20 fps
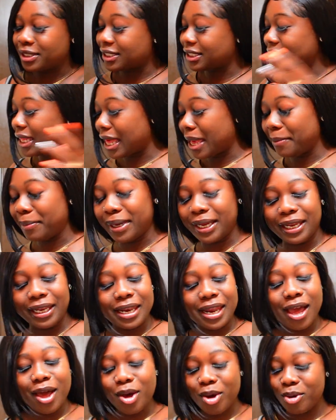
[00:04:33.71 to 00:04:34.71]
Just let me
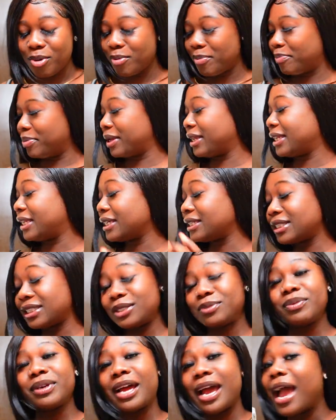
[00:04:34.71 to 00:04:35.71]
know. But this
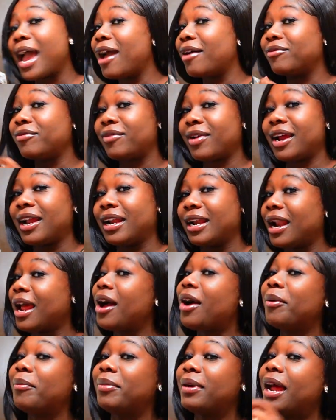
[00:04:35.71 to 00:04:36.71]
is what I have right
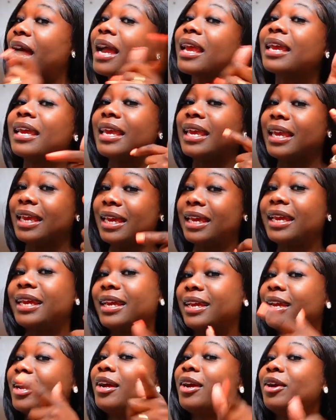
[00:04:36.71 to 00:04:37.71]
now, but I can get